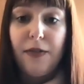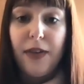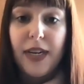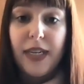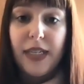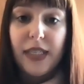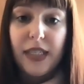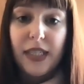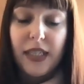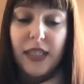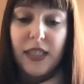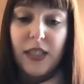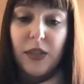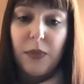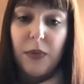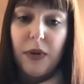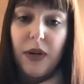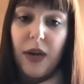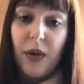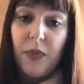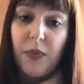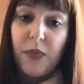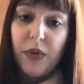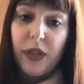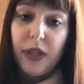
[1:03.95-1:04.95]
faces
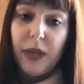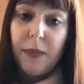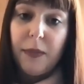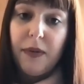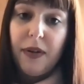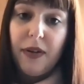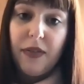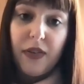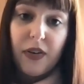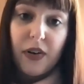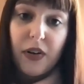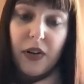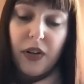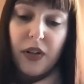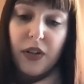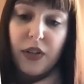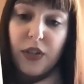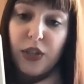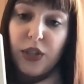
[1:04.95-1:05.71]
become really pivotal.